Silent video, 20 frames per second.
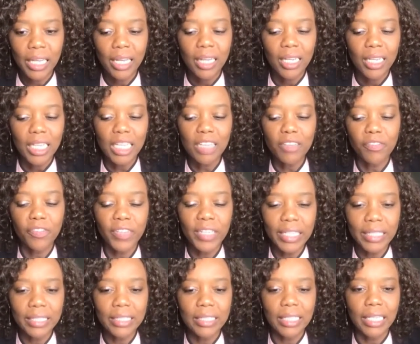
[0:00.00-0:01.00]

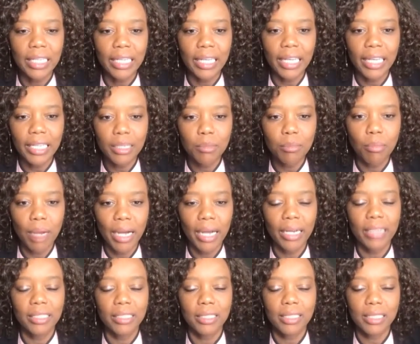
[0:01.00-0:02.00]
Even in
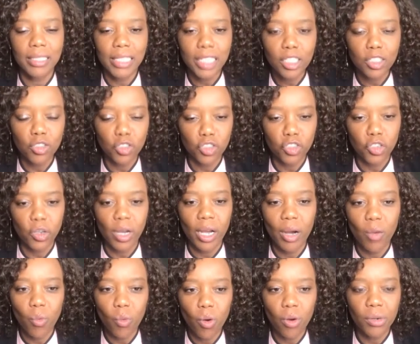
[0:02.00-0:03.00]
my signature
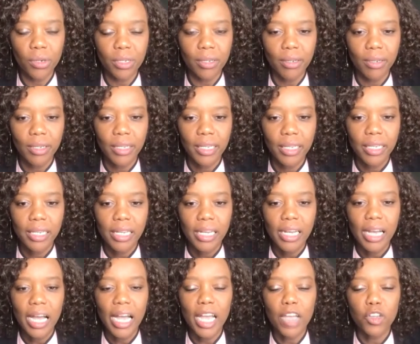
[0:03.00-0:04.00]
at work,
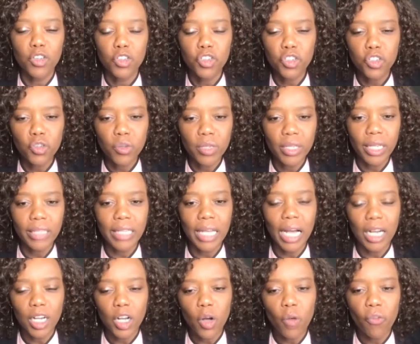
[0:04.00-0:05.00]
I ensure that
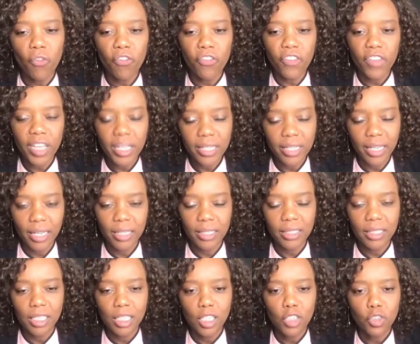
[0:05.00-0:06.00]
I convey that
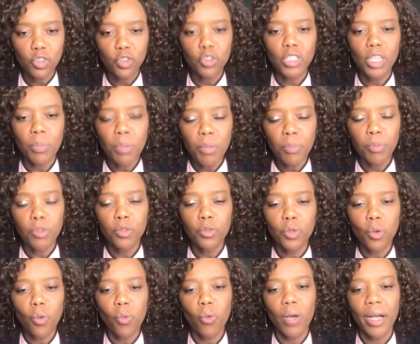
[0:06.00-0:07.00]
so that people
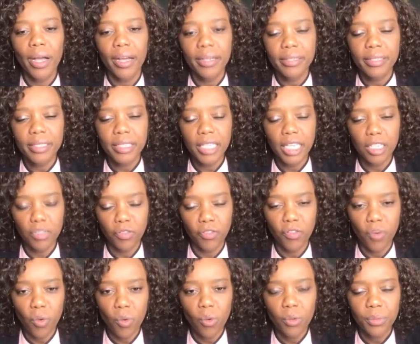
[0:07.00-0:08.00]
know what I stand
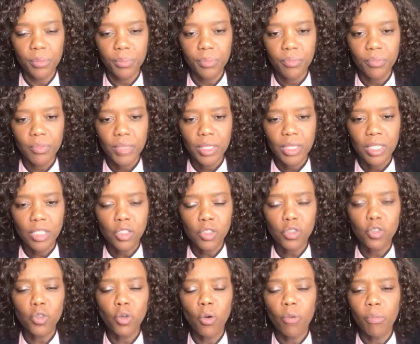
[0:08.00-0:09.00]
for.
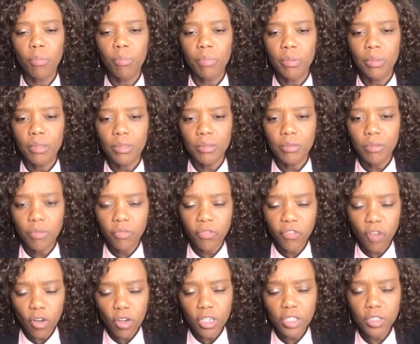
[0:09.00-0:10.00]
So
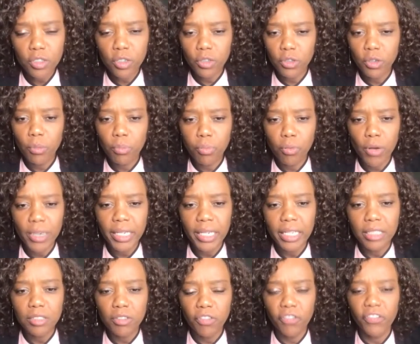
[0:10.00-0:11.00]
focus on your brand
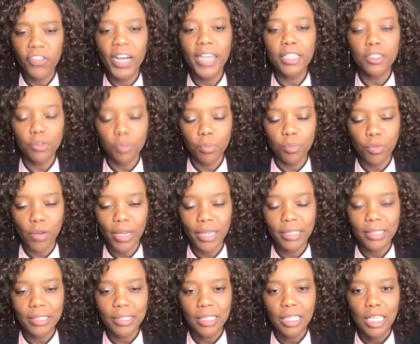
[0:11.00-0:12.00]
and define your
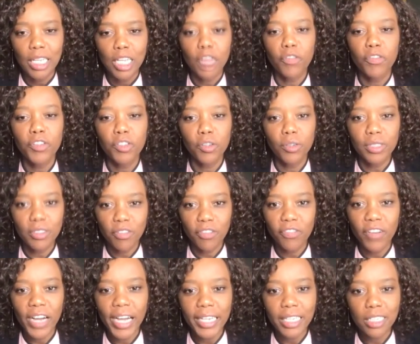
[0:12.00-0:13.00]
brand. If you don't
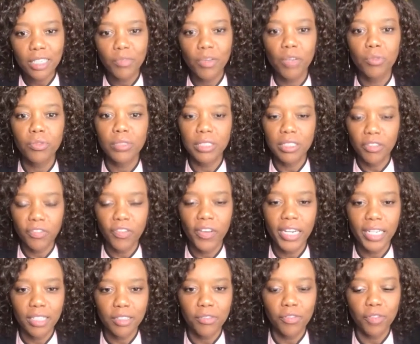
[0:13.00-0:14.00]
define it, we will
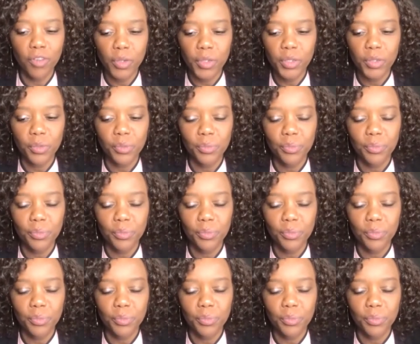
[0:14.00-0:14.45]
define it for you.